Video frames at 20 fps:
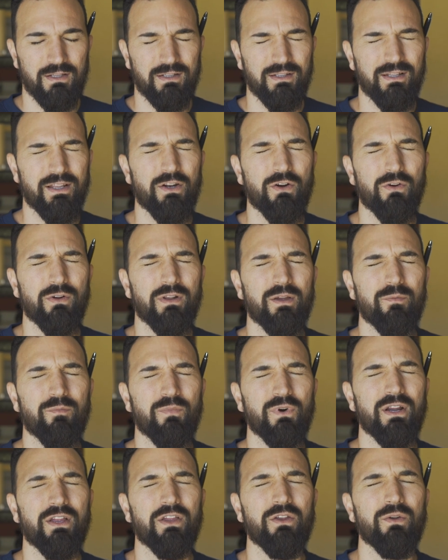literally
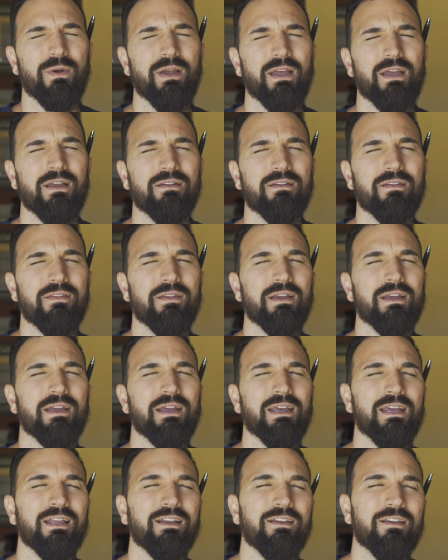bring you into the
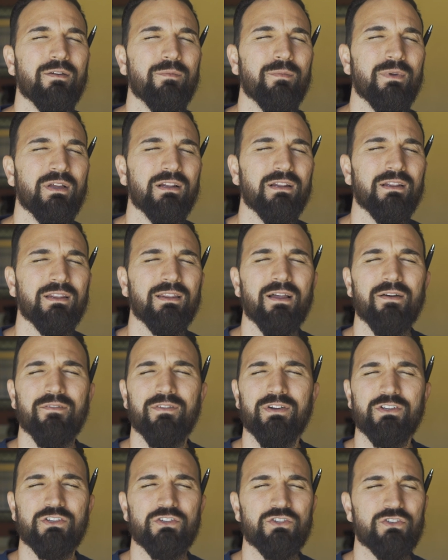intimate love
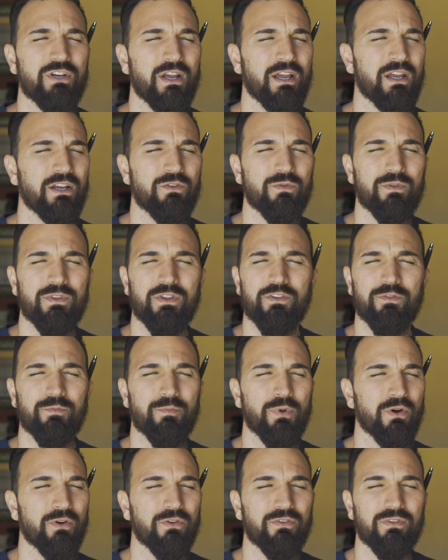exchange with His
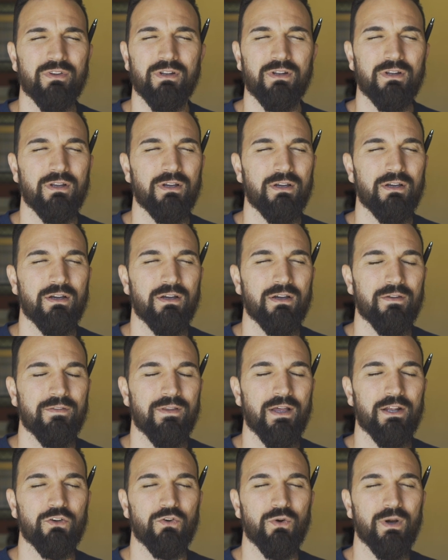person
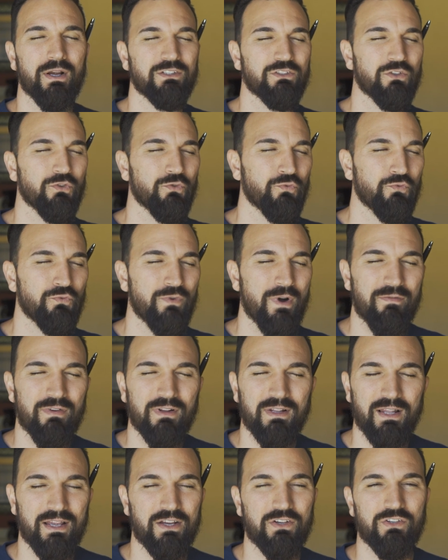that grants a
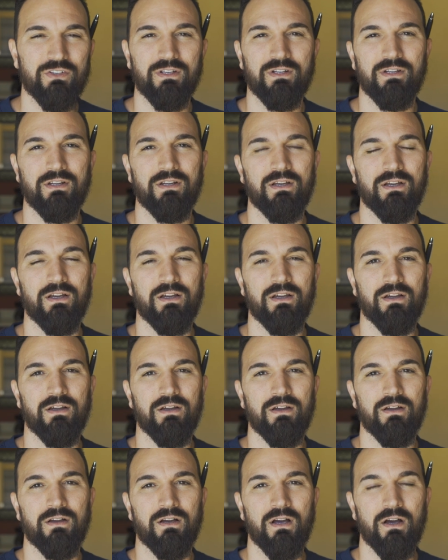
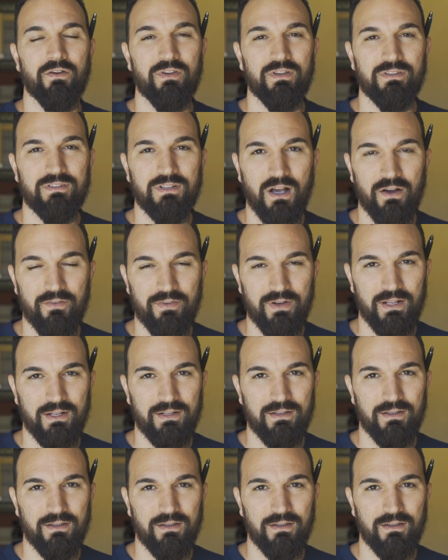revelation of His
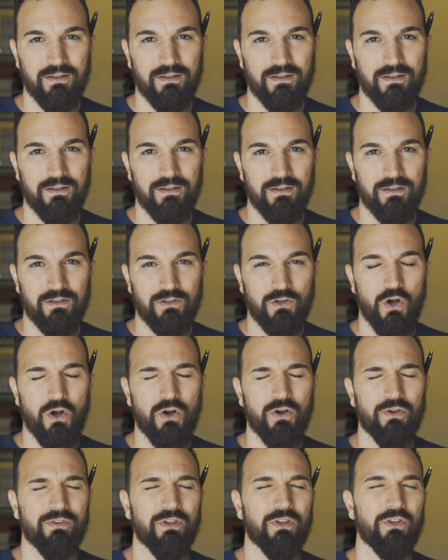covenant,
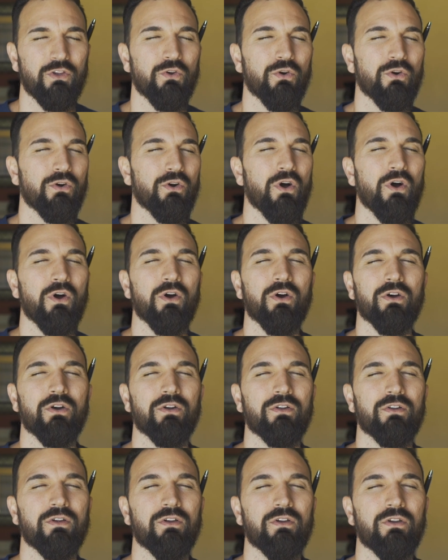causing your
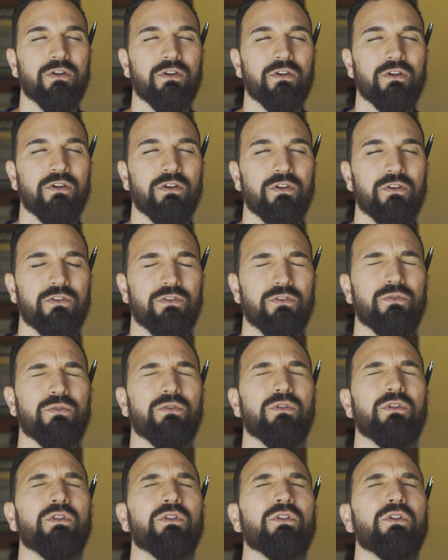heart to
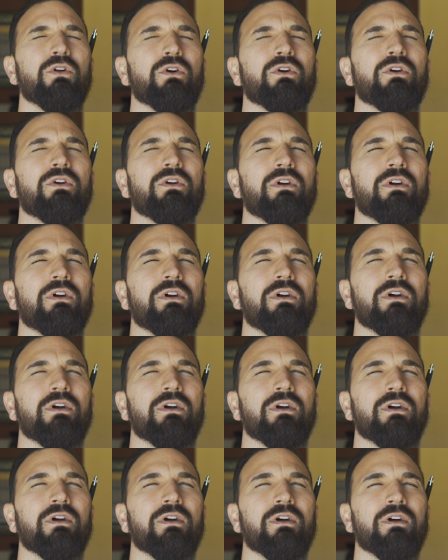look
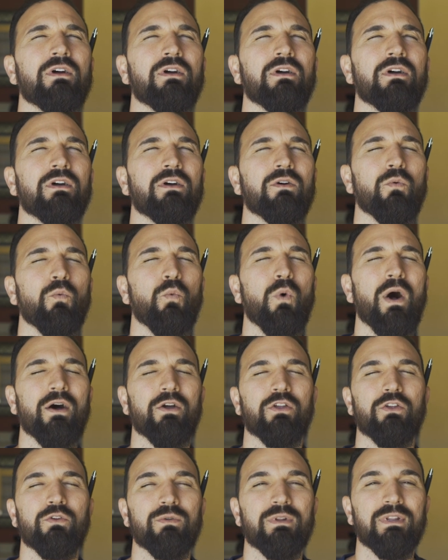while
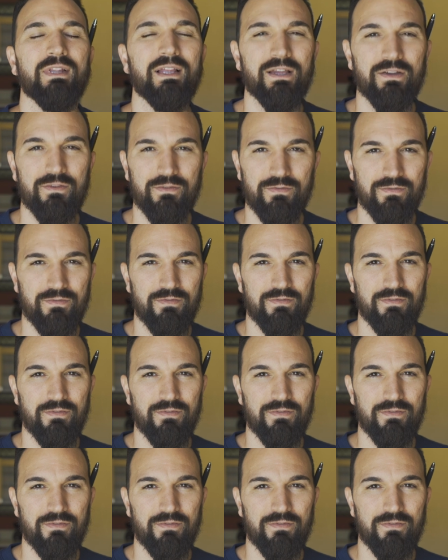you live